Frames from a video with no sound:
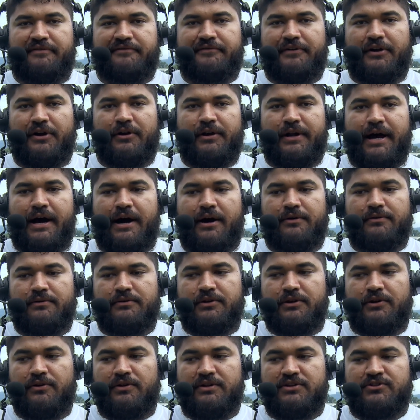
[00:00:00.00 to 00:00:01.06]
I figured out,
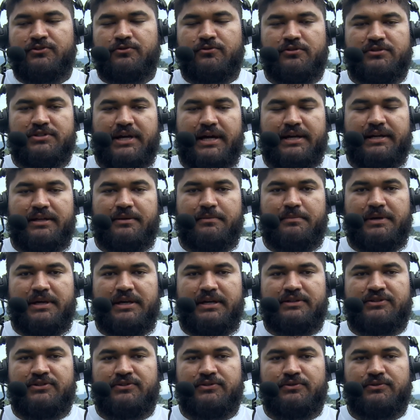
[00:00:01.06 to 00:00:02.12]
you know, the tools I need to
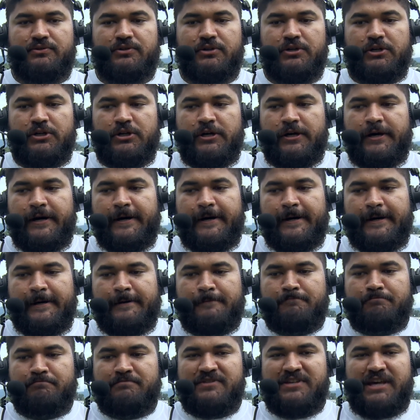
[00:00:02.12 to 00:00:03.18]
be to
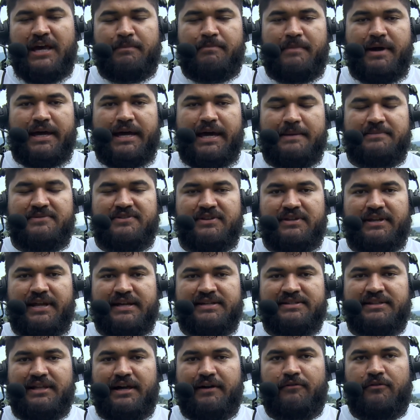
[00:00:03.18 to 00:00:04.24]
um, take my game to the
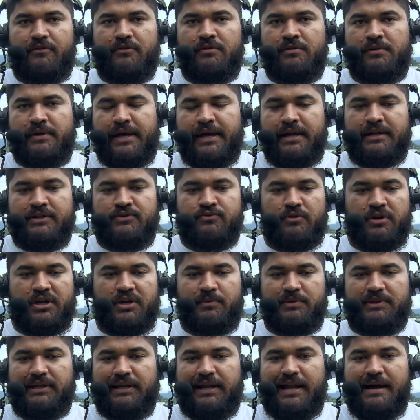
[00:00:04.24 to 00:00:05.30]
next level. And it's
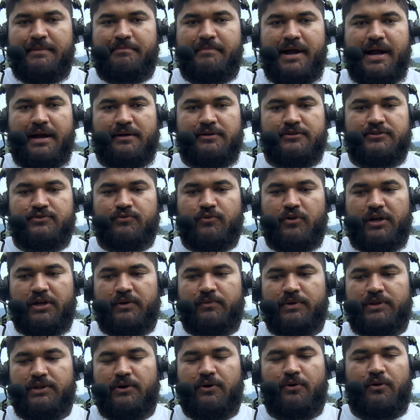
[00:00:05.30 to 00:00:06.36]
working with the linebackers,
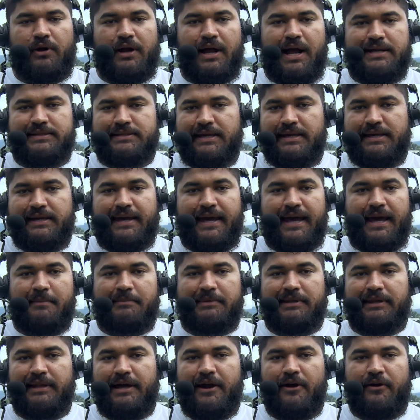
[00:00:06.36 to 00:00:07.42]
working with the older guys like
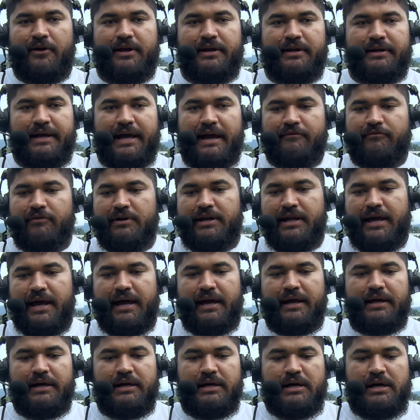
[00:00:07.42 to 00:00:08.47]
Cam and Larry every
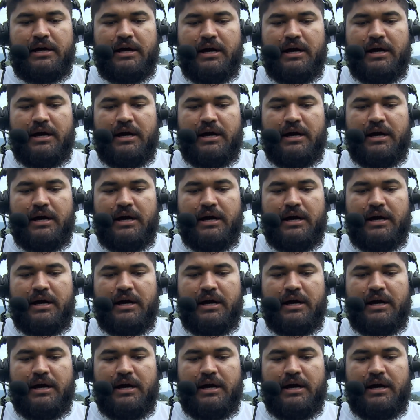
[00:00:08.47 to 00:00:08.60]
day,